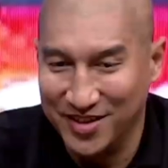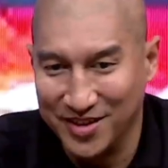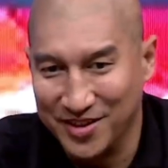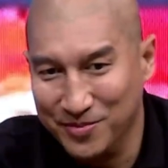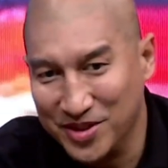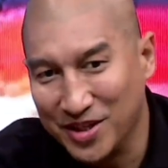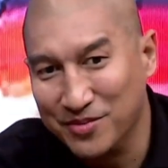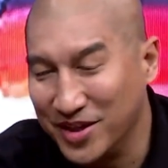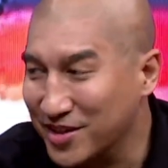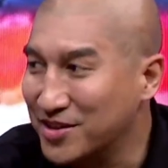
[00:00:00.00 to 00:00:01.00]
He became
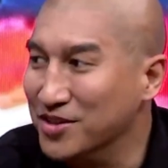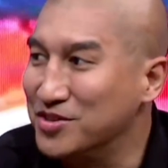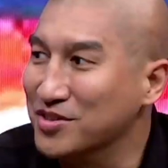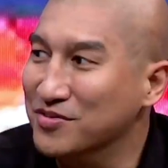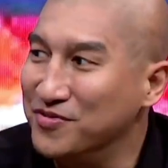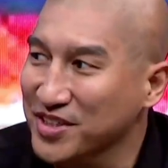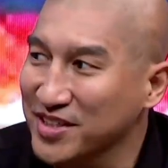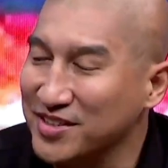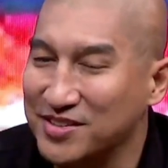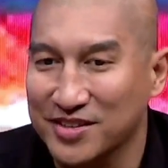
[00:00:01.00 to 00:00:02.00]
the head coach of
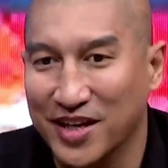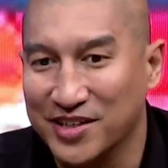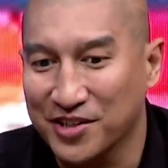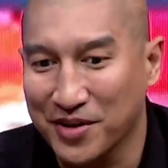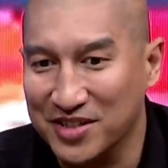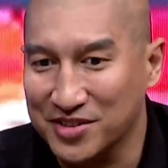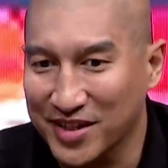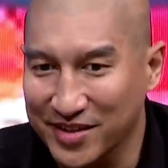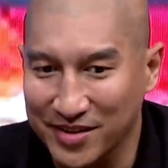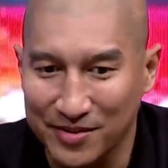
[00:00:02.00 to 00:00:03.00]
Phoenix and I
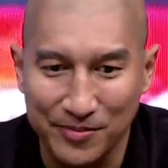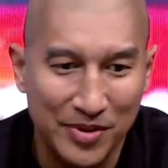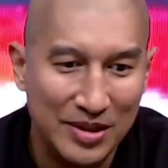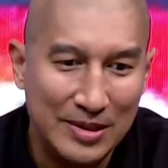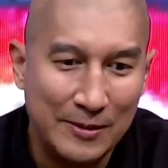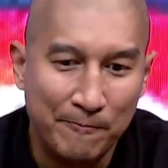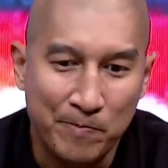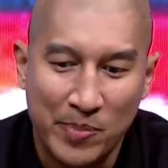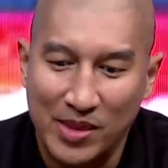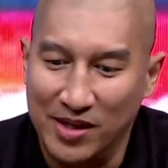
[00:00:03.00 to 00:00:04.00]
congratulated him.
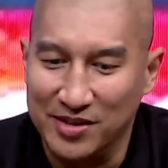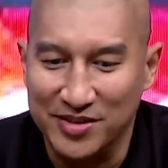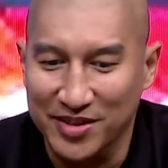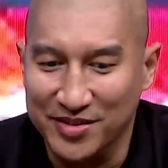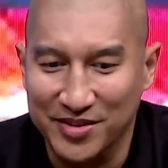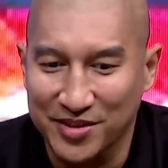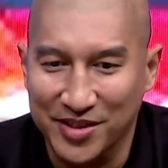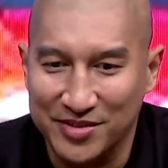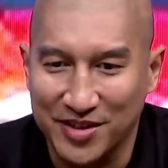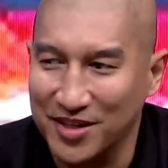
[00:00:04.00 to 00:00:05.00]
I said,
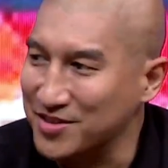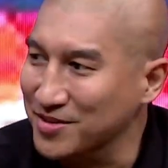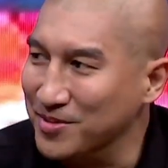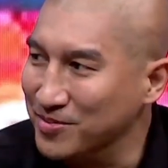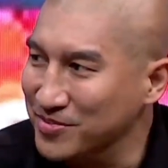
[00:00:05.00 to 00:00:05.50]
that's awesome.